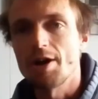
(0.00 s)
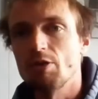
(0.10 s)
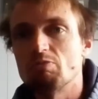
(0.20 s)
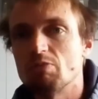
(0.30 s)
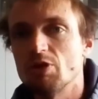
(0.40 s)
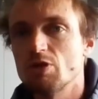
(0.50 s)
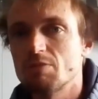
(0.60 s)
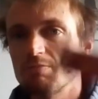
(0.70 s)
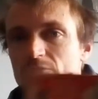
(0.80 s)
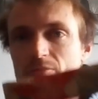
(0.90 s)
don't you just
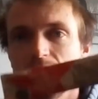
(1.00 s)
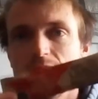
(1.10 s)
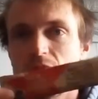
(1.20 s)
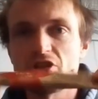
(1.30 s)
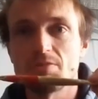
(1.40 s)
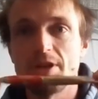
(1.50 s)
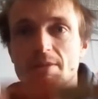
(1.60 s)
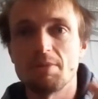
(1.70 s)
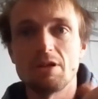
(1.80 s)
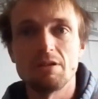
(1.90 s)
buy some peanut
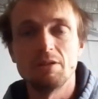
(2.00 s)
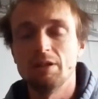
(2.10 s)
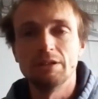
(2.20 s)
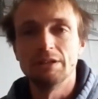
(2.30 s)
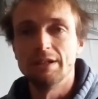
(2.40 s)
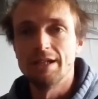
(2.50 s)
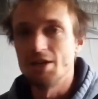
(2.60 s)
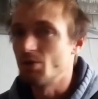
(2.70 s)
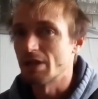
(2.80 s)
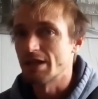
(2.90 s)
butter
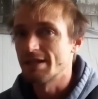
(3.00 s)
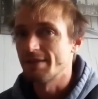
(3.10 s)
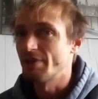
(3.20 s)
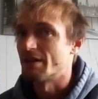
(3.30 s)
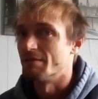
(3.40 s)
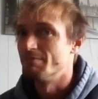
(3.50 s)
and use the same thing?